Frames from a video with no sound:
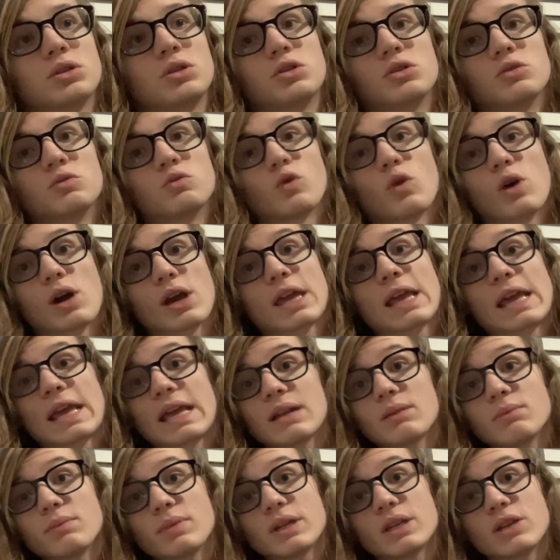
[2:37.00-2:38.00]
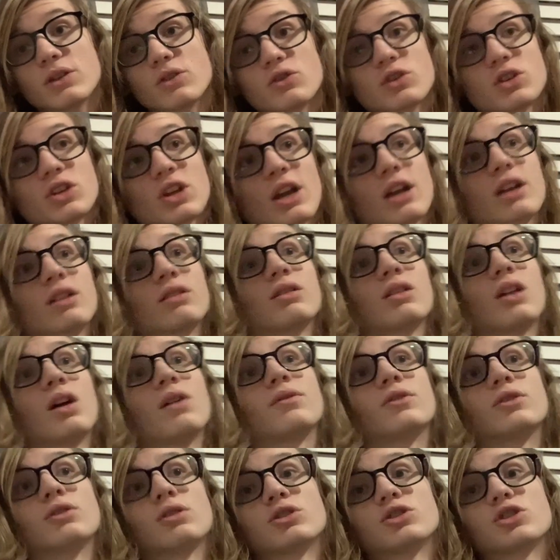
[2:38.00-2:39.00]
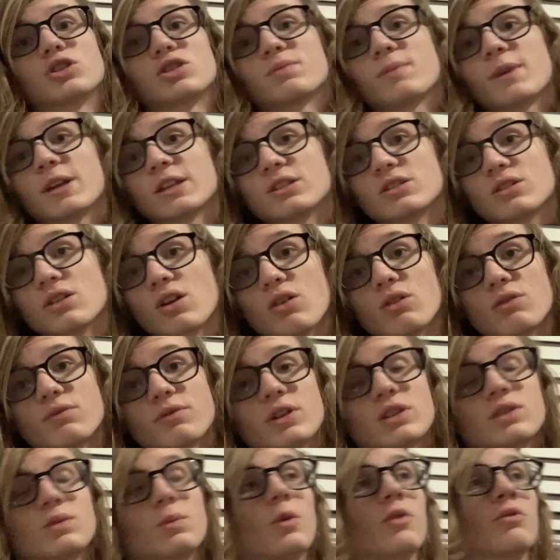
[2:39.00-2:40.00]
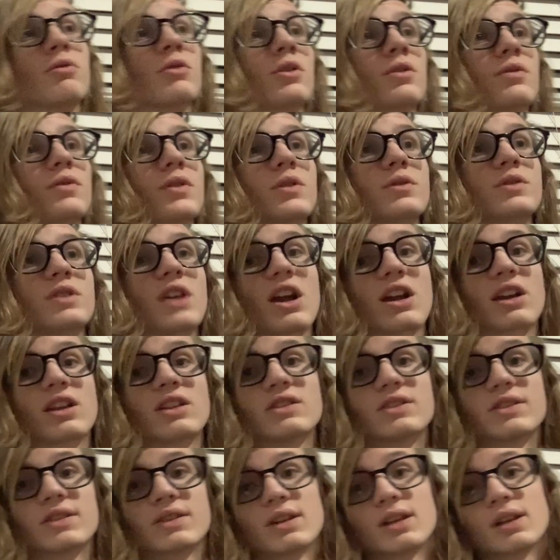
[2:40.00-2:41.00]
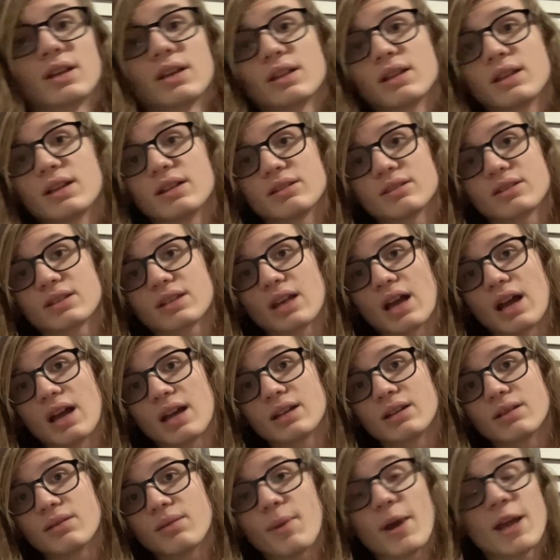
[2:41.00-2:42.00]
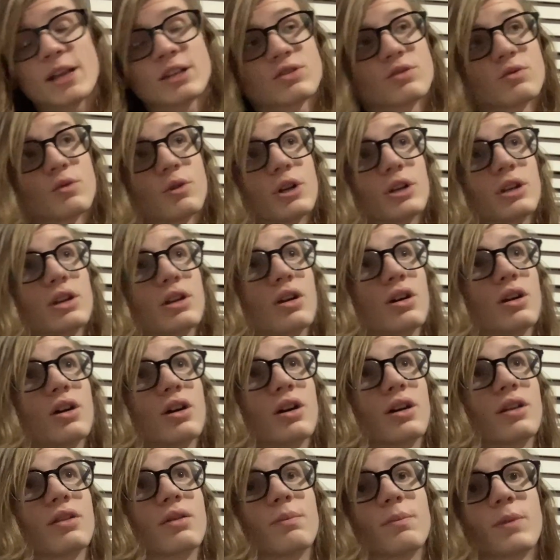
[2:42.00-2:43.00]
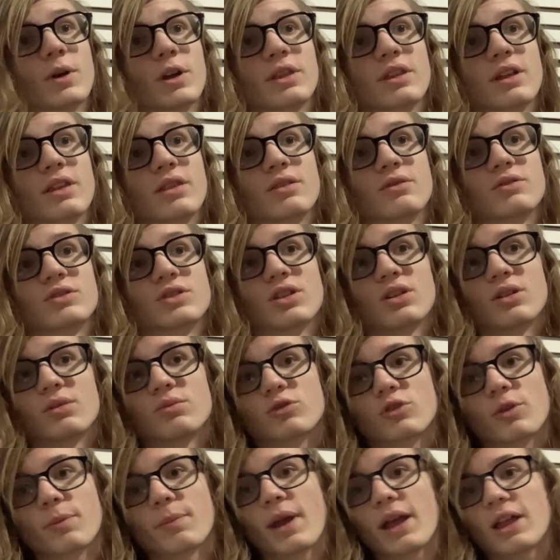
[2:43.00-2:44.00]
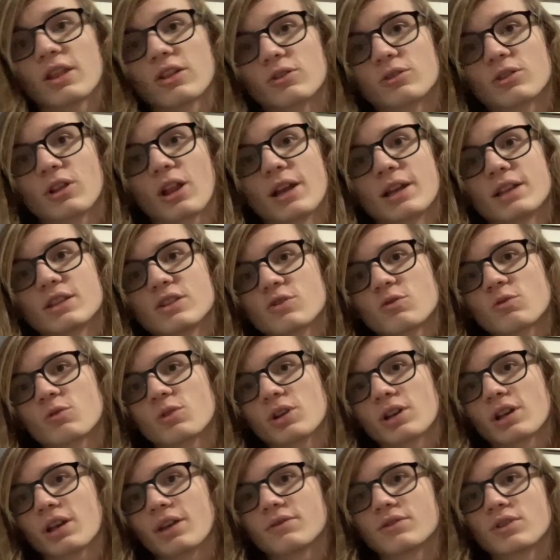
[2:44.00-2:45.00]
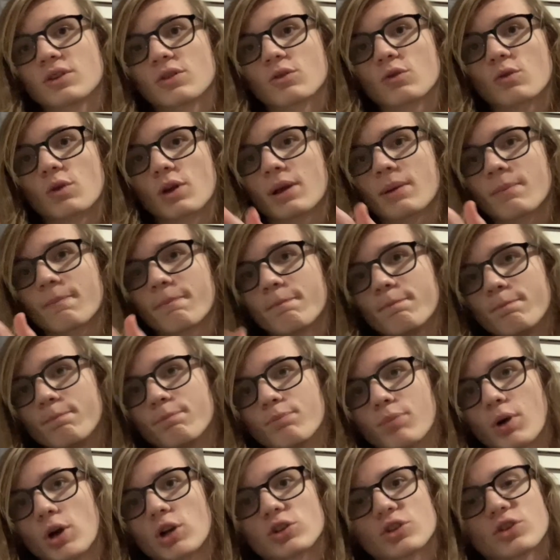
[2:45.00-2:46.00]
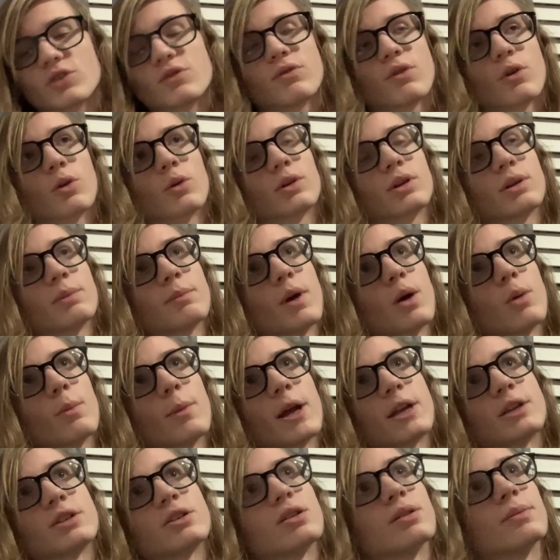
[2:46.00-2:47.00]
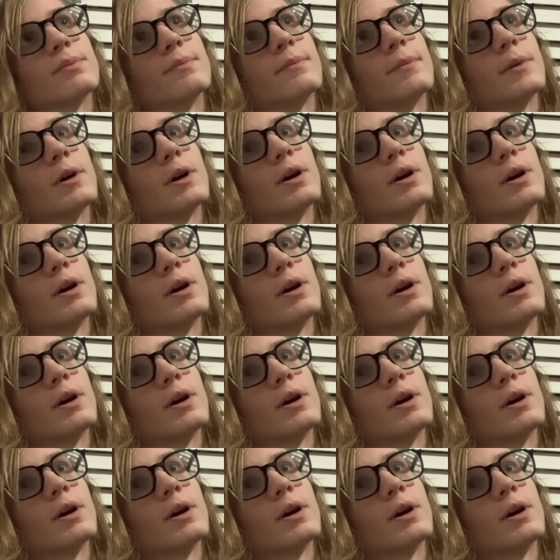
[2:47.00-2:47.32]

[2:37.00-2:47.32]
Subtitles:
what can be your second level and just makes you go invincible for a few seconds. That's kind of the best one. But then there's the propeller lance, where it gives you a quick burst forward in momentum.